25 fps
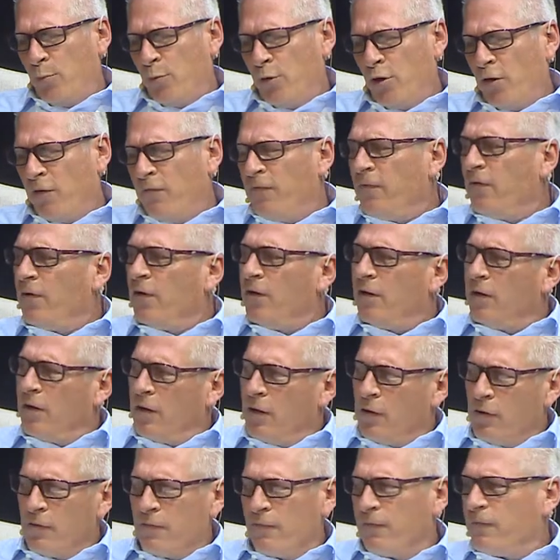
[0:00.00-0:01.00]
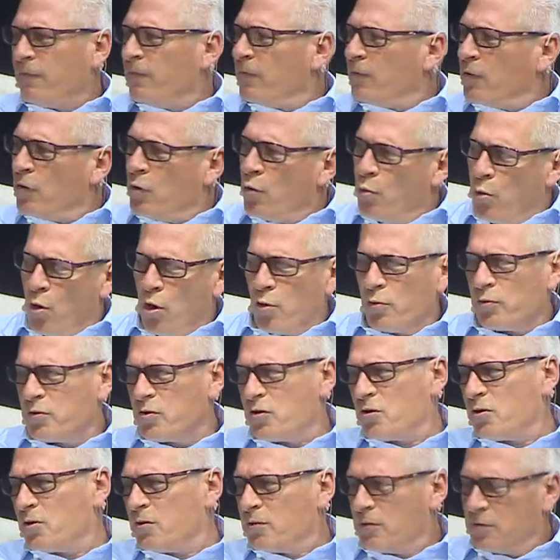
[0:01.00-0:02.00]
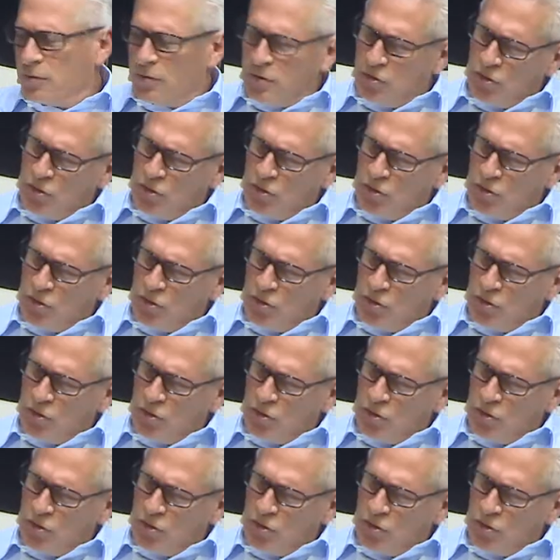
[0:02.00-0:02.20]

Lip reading: We offer a lot of quotes,